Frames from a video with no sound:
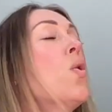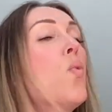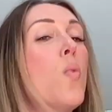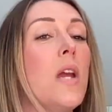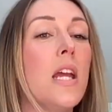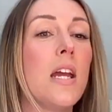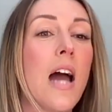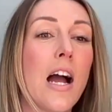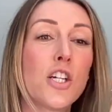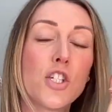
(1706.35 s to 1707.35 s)
we
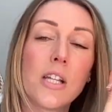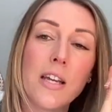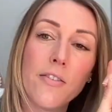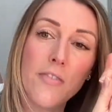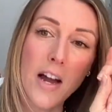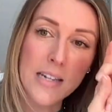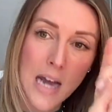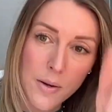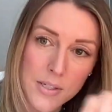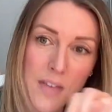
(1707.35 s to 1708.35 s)
actually find
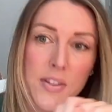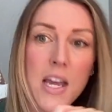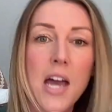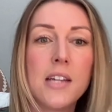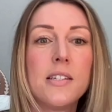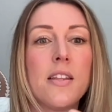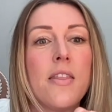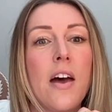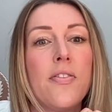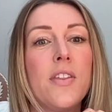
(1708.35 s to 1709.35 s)
out at the end
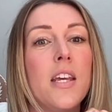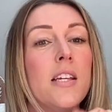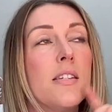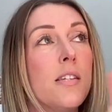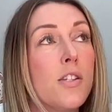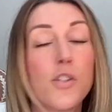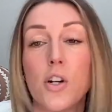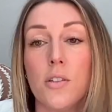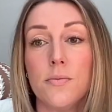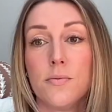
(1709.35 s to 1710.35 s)
that the
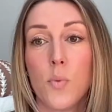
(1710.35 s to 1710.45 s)
sister